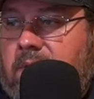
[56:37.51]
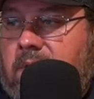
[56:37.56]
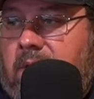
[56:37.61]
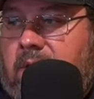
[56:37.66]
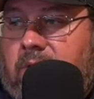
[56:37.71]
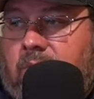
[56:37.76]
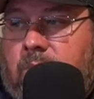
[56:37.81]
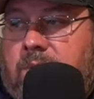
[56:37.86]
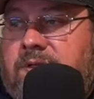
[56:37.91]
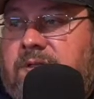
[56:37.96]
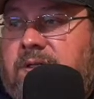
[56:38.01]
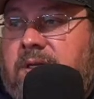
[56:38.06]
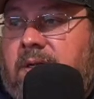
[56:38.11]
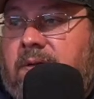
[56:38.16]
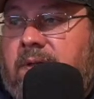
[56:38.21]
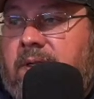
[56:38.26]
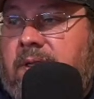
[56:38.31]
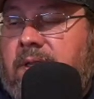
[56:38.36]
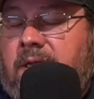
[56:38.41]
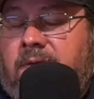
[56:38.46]
And
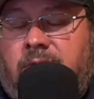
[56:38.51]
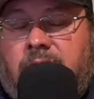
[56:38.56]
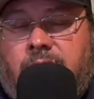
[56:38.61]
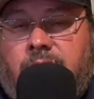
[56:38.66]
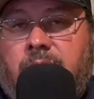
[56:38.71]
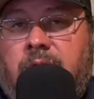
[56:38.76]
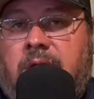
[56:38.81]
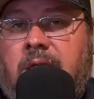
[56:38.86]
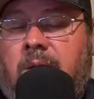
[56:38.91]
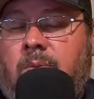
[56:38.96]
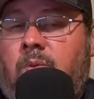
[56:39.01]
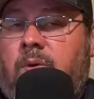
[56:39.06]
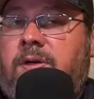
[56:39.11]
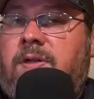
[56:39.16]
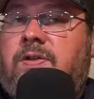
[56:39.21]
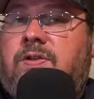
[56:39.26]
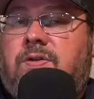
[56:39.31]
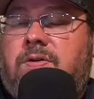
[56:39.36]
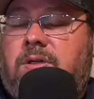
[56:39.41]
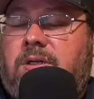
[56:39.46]
coincidentally, they have a 3-game
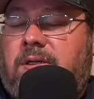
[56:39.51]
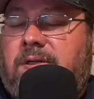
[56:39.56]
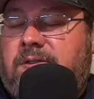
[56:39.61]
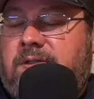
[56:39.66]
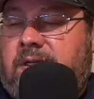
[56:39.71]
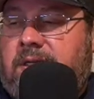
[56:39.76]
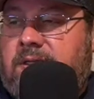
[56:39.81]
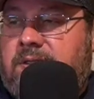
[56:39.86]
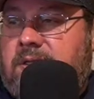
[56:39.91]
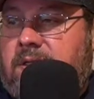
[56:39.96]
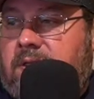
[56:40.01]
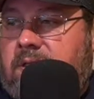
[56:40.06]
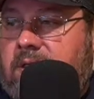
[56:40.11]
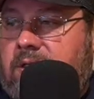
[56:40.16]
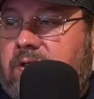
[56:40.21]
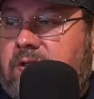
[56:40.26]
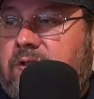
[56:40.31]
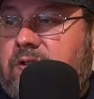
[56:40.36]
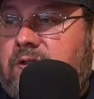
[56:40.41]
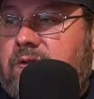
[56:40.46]
winning streak because, like I said,
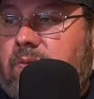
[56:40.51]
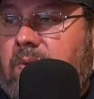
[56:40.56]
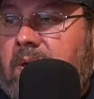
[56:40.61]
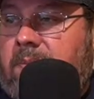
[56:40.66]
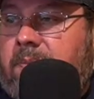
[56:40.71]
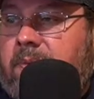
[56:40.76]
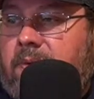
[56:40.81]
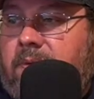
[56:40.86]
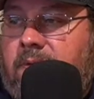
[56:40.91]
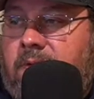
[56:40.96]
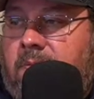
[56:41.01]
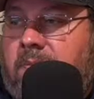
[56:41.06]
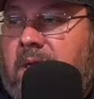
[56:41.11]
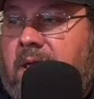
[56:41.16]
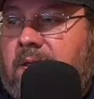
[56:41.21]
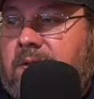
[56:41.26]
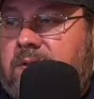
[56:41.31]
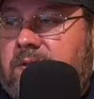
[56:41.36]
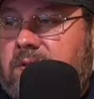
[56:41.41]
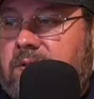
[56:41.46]
they just swept the
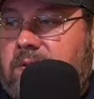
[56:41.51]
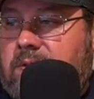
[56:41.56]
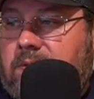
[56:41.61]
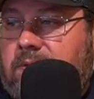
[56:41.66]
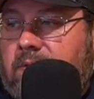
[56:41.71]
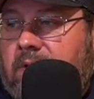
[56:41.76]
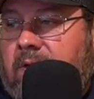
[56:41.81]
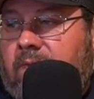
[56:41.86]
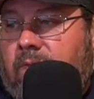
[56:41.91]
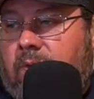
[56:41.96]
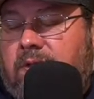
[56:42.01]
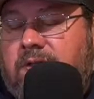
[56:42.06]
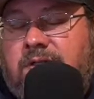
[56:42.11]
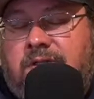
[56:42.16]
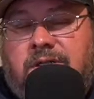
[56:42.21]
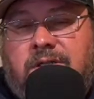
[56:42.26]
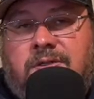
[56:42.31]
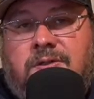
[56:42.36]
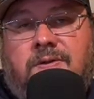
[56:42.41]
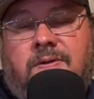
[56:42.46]
Mets. They've won
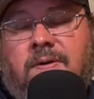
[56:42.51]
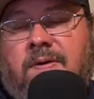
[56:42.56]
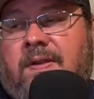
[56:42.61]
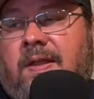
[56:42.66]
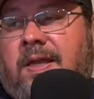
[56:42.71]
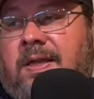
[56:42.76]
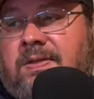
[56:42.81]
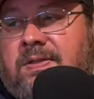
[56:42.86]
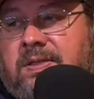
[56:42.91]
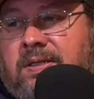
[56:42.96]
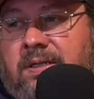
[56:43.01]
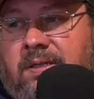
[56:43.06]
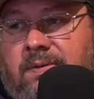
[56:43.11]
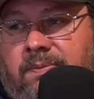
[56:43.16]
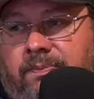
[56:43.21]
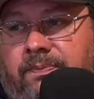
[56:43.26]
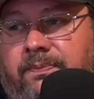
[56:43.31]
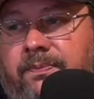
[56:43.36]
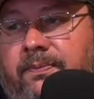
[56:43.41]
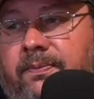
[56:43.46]
6 of their last 10.